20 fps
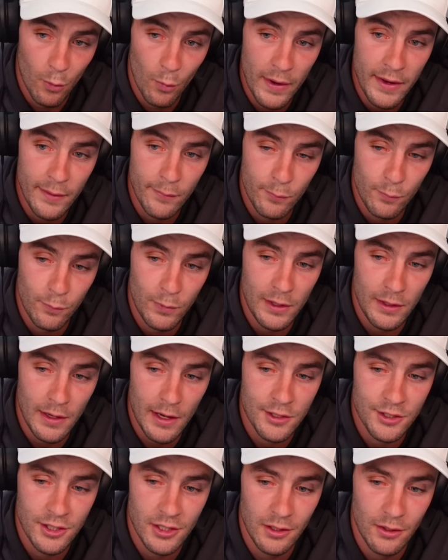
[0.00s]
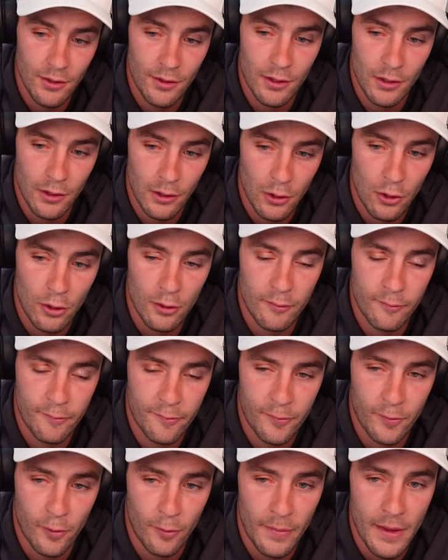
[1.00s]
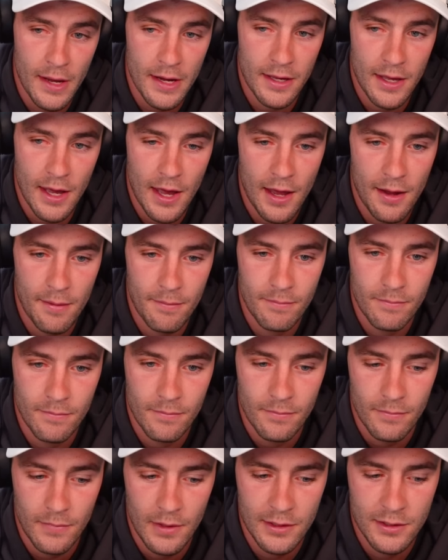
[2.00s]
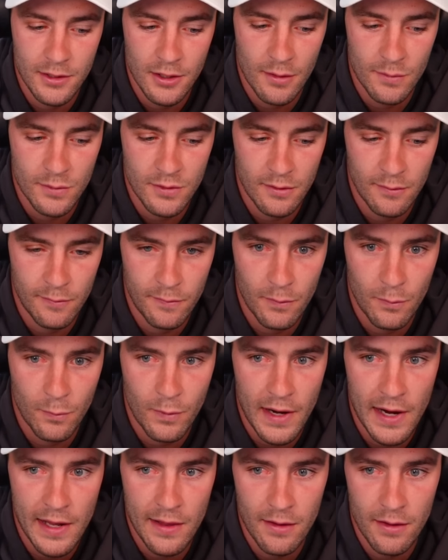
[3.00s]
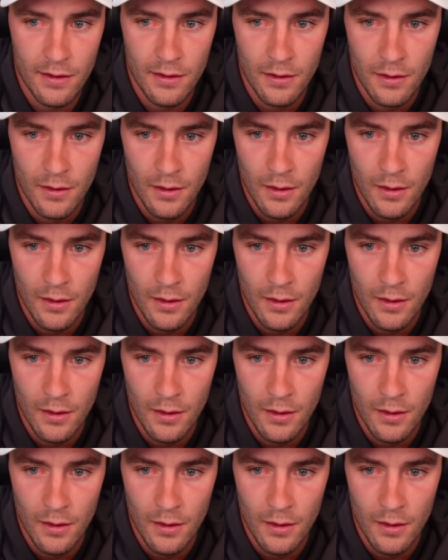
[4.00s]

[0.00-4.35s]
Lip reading: well, we actually learned a lot from that game in terms of the way that